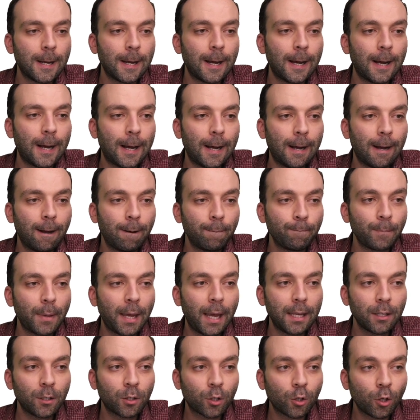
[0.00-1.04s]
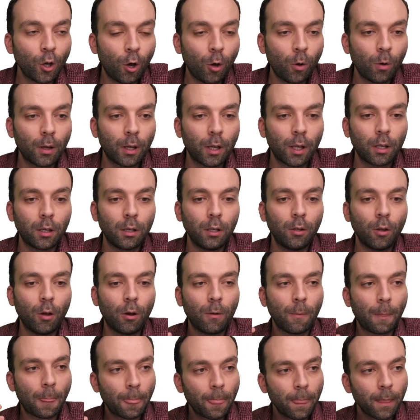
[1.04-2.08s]
And so,
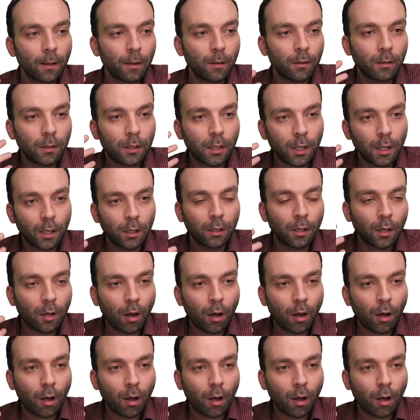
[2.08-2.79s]
the